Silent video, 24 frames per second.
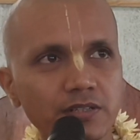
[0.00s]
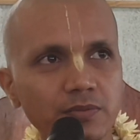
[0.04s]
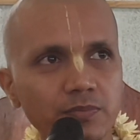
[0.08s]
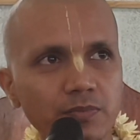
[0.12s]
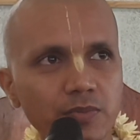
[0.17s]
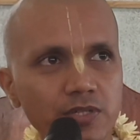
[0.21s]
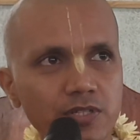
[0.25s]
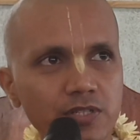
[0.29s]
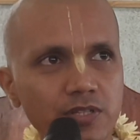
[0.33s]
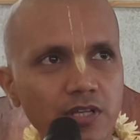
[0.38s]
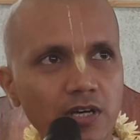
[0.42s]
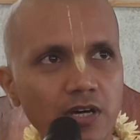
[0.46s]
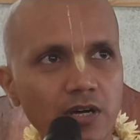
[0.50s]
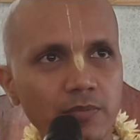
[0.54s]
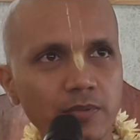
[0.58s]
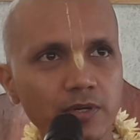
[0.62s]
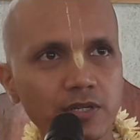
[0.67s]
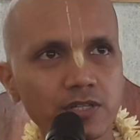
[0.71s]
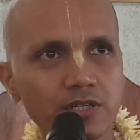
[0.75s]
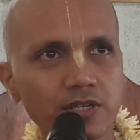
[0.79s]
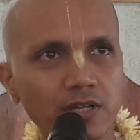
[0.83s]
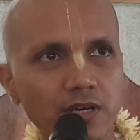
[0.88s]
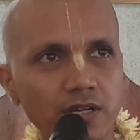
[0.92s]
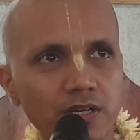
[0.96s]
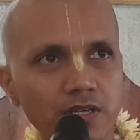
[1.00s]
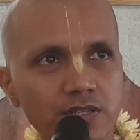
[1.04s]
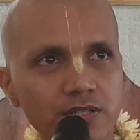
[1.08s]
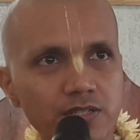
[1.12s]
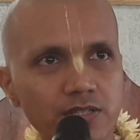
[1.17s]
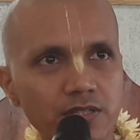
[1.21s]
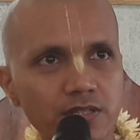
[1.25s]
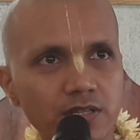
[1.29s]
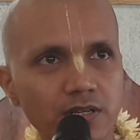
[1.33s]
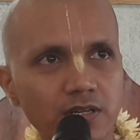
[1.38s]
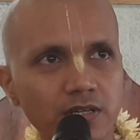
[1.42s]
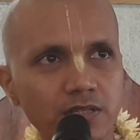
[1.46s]
Bhajtam
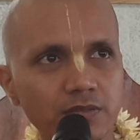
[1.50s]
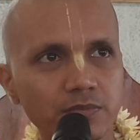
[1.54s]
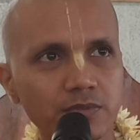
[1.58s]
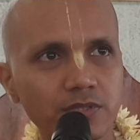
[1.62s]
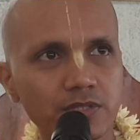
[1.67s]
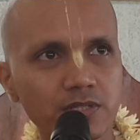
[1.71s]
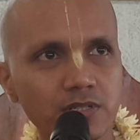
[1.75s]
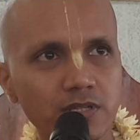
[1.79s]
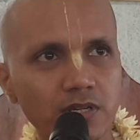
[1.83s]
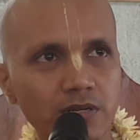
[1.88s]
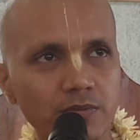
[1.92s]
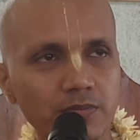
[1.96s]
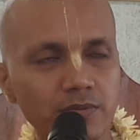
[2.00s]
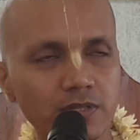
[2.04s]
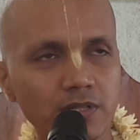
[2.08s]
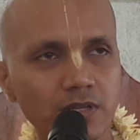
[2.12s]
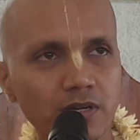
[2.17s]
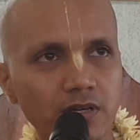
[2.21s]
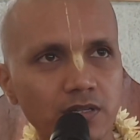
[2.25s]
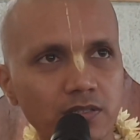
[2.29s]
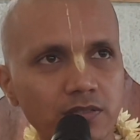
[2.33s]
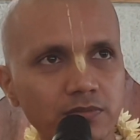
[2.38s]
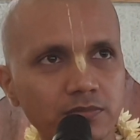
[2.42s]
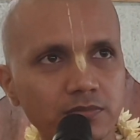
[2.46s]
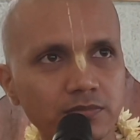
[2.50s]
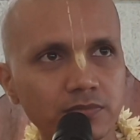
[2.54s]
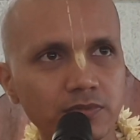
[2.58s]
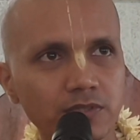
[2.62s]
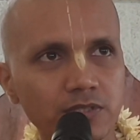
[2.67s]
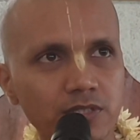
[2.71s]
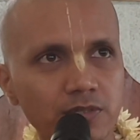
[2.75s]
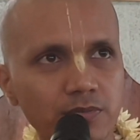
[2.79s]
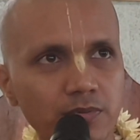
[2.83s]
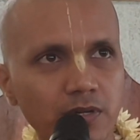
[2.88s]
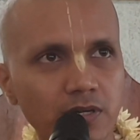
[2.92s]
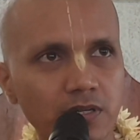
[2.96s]
anicchatam ichhapidanam
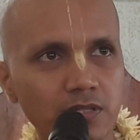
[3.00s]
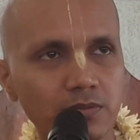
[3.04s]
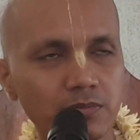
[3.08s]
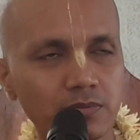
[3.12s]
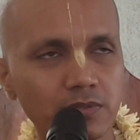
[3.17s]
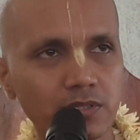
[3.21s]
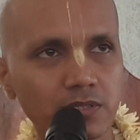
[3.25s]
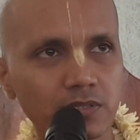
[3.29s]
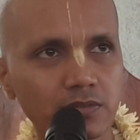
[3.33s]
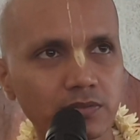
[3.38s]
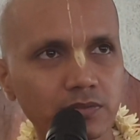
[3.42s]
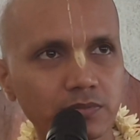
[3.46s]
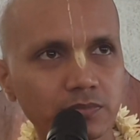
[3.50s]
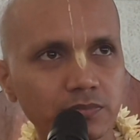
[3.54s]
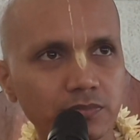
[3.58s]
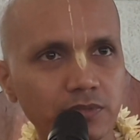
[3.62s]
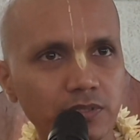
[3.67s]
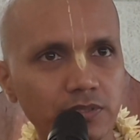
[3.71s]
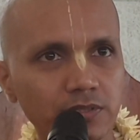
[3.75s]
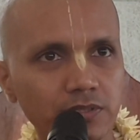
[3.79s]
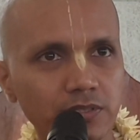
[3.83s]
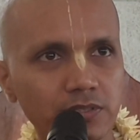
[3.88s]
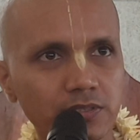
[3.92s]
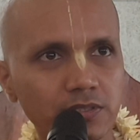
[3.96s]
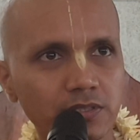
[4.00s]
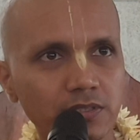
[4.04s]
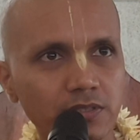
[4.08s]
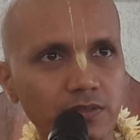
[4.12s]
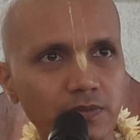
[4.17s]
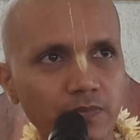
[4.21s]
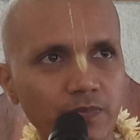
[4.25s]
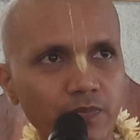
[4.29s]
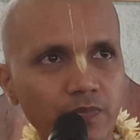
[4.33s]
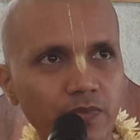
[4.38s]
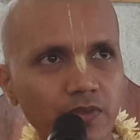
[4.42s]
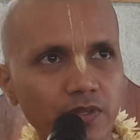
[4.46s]
nijapada pallavam. He says that
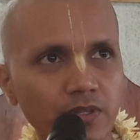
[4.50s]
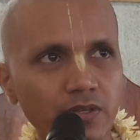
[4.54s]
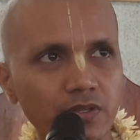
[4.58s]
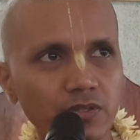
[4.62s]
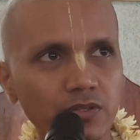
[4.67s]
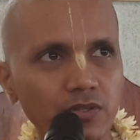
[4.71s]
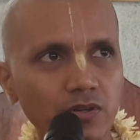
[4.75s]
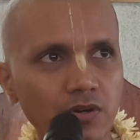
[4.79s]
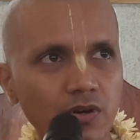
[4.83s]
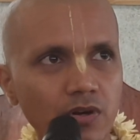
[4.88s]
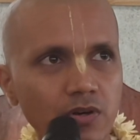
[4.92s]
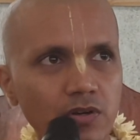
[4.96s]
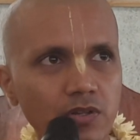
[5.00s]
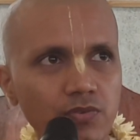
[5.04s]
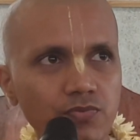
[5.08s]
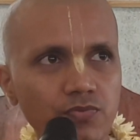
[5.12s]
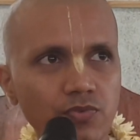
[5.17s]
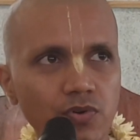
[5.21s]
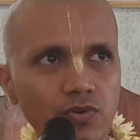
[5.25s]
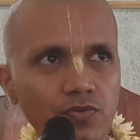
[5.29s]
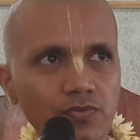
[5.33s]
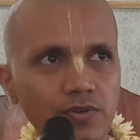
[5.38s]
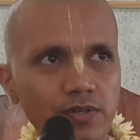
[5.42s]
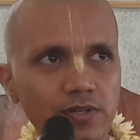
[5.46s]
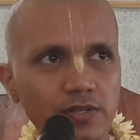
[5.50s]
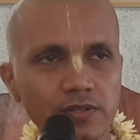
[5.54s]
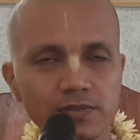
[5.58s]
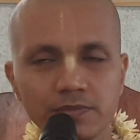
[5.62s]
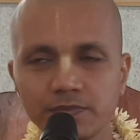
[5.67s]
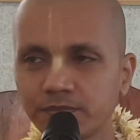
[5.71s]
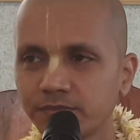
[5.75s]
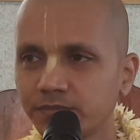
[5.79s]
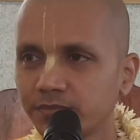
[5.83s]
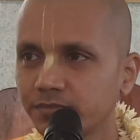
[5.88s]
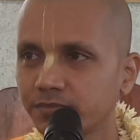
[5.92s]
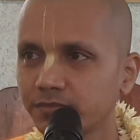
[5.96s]
the Lord will fulfill
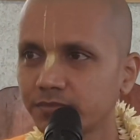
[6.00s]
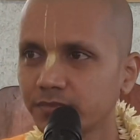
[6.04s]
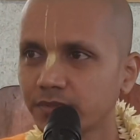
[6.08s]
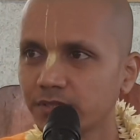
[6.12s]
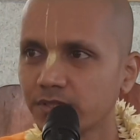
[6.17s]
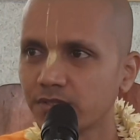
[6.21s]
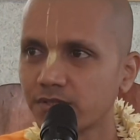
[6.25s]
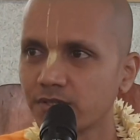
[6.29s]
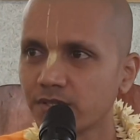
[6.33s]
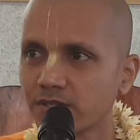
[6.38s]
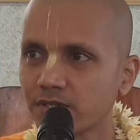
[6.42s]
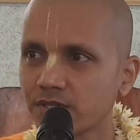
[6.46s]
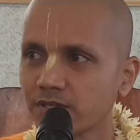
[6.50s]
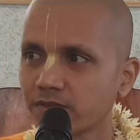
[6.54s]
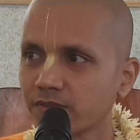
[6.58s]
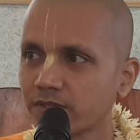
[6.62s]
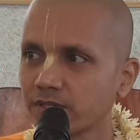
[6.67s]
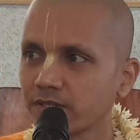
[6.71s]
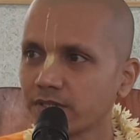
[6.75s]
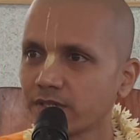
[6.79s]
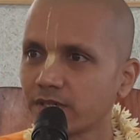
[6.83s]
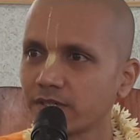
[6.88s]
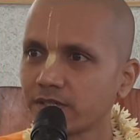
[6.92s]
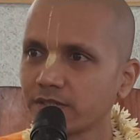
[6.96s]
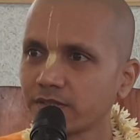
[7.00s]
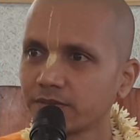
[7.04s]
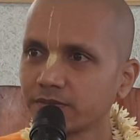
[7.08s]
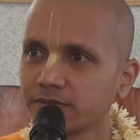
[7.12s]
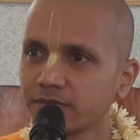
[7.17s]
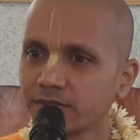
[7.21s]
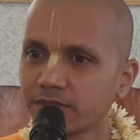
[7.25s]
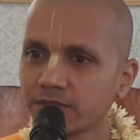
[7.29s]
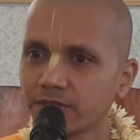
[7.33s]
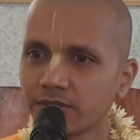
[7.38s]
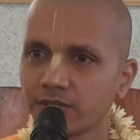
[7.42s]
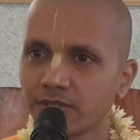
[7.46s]
in such a way that
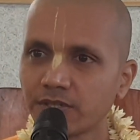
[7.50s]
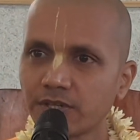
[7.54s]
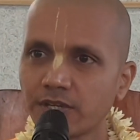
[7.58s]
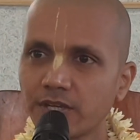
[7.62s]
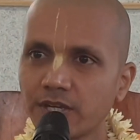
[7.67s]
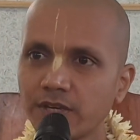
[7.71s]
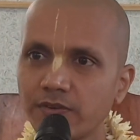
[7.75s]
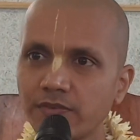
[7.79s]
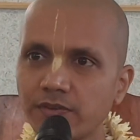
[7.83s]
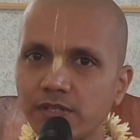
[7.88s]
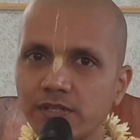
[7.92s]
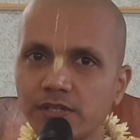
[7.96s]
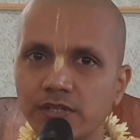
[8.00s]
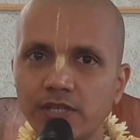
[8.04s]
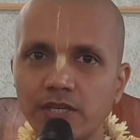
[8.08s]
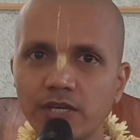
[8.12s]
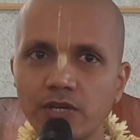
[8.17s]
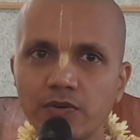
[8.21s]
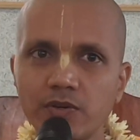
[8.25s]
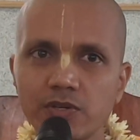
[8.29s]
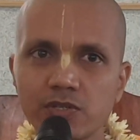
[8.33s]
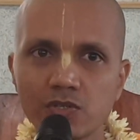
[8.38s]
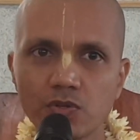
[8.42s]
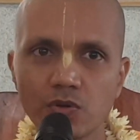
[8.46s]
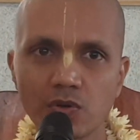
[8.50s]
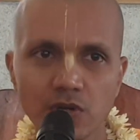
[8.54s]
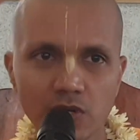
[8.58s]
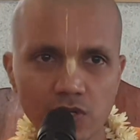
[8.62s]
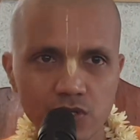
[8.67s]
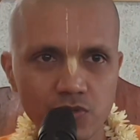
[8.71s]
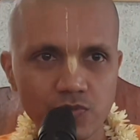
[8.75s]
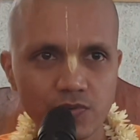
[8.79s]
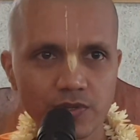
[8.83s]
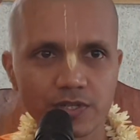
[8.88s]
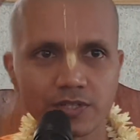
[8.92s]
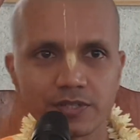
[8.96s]
he will give his
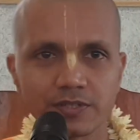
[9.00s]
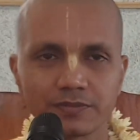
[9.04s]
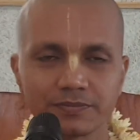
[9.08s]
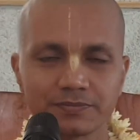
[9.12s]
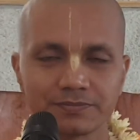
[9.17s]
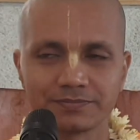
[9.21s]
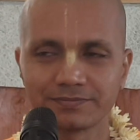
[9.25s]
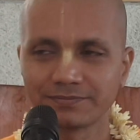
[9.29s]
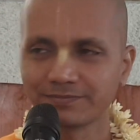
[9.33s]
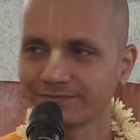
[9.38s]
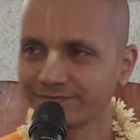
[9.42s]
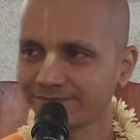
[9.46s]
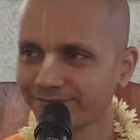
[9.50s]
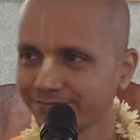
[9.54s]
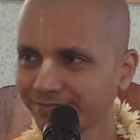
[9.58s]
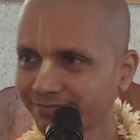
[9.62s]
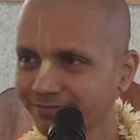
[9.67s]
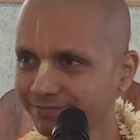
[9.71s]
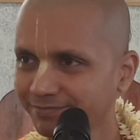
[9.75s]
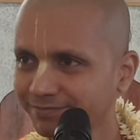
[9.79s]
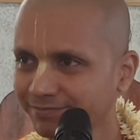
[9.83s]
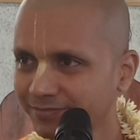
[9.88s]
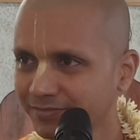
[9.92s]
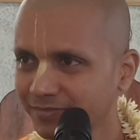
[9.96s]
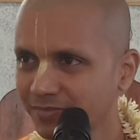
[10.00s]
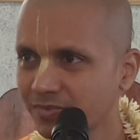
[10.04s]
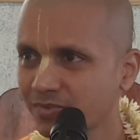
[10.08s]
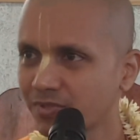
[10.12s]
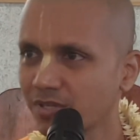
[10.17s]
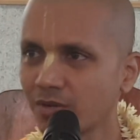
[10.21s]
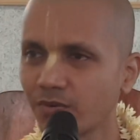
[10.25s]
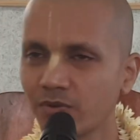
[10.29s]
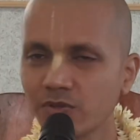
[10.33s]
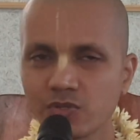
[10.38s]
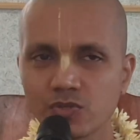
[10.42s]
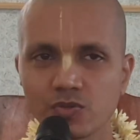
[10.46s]
lotus feet,
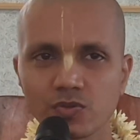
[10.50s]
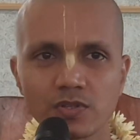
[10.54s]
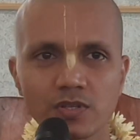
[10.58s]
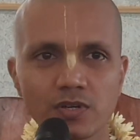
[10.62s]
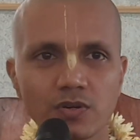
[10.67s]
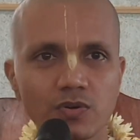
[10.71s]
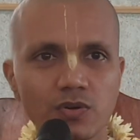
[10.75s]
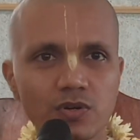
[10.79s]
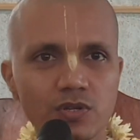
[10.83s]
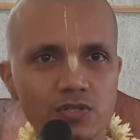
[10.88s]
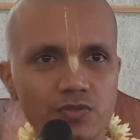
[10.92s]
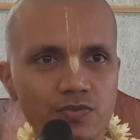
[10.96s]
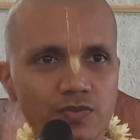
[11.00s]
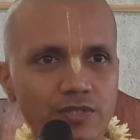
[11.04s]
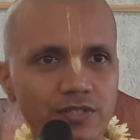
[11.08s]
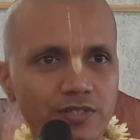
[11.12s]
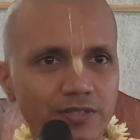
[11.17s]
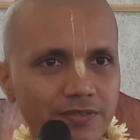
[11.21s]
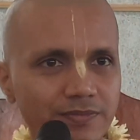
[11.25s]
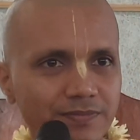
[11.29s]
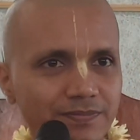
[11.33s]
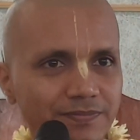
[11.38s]
service to the lotus feet,